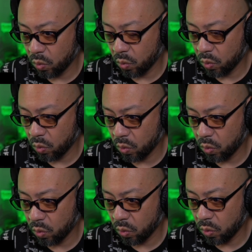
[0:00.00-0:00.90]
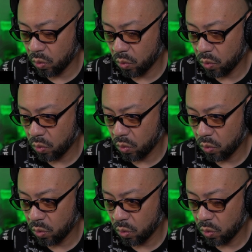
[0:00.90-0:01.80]

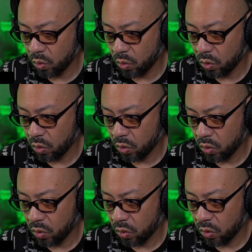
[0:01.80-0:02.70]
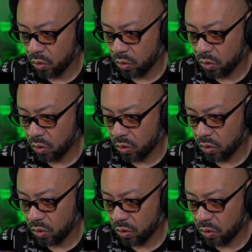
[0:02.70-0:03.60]

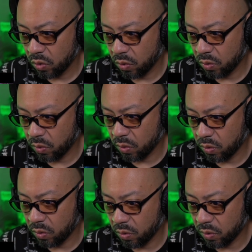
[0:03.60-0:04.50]
No one is speaking in this clip.